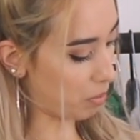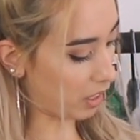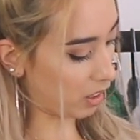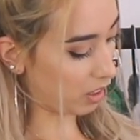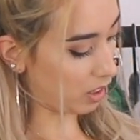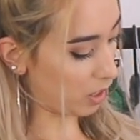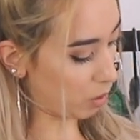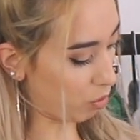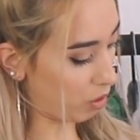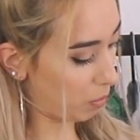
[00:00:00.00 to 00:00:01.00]
big
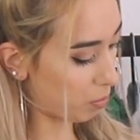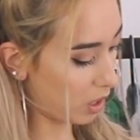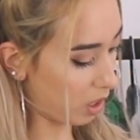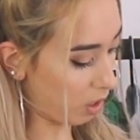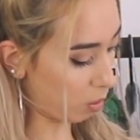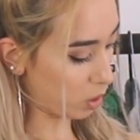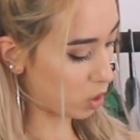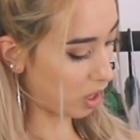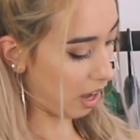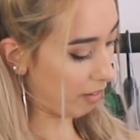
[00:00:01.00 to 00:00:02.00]
little rip here,
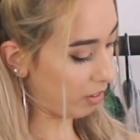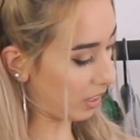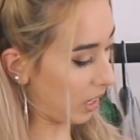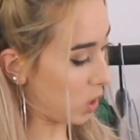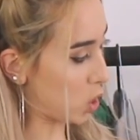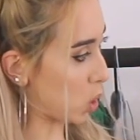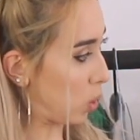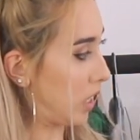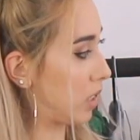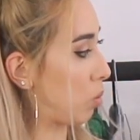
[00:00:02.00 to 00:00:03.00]
which I really
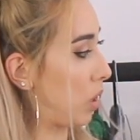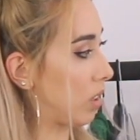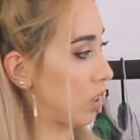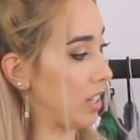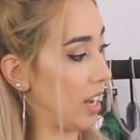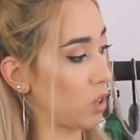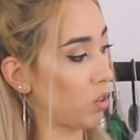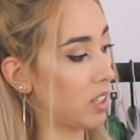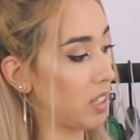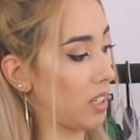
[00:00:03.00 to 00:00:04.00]
enjoy as well. It's nice for the